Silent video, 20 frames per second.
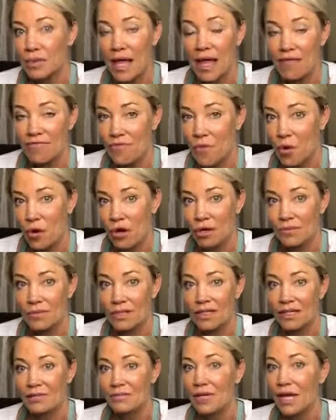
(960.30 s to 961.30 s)
platform. I'm
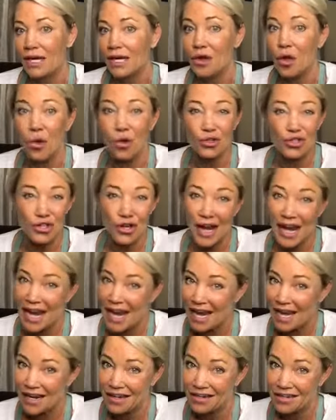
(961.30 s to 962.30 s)
not going to hold your
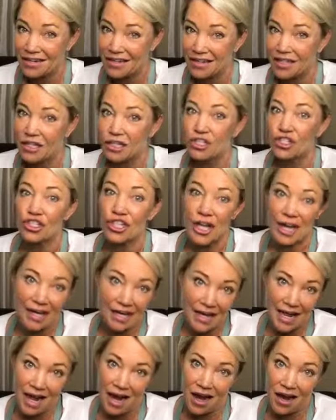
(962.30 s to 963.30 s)
hand.
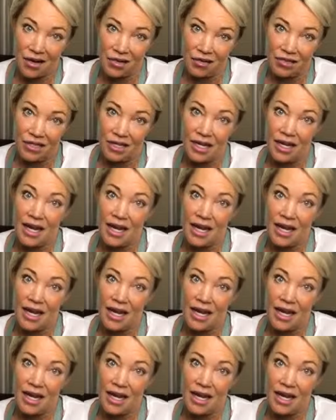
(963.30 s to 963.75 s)
Check it out.